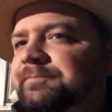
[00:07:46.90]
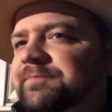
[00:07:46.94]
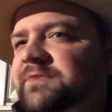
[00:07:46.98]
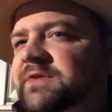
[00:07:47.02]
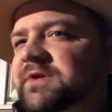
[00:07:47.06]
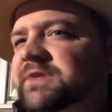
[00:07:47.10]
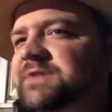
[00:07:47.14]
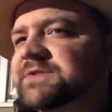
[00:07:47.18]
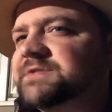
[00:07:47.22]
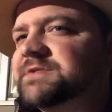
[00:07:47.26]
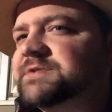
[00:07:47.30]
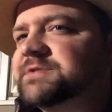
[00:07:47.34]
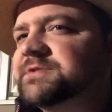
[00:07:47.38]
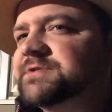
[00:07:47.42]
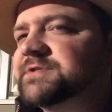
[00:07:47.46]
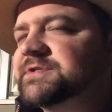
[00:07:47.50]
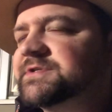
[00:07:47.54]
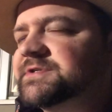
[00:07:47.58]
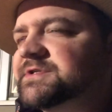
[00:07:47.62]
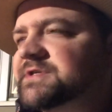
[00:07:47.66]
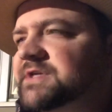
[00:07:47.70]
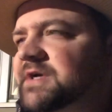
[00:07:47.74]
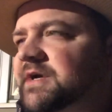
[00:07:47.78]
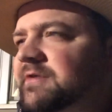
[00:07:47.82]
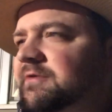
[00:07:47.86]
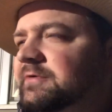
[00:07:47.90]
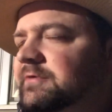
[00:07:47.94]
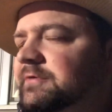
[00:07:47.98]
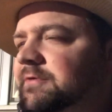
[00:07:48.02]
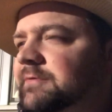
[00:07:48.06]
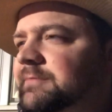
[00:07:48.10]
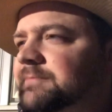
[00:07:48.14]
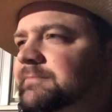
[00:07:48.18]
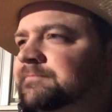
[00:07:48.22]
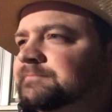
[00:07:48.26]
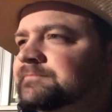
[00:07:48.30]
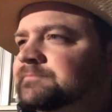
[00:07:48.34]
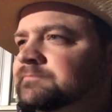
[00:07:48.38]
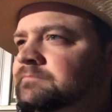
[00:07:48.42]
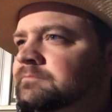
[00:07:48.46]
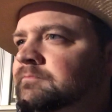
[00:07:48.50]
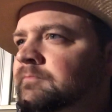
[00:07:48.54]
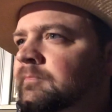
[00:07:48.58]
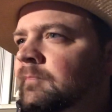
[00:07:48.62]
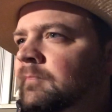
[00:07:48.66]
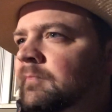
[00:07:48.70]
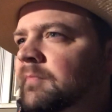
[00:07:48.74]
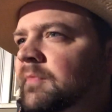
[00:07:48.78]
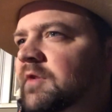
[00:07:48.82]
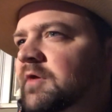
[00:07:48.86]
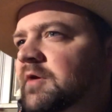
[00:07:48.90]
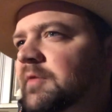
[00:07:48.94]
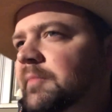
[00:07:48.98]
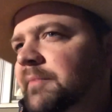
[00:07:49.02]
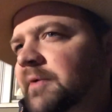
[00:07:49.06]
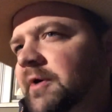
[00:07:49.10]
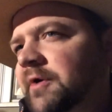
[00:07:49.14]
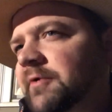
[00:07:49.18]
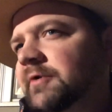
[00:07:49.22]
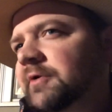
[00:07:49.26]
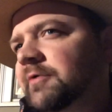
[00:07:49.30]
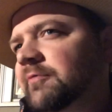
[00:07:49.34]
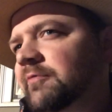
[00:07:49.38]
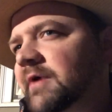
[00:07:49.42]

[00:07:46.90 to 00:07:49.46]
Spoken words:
Because there's this other component.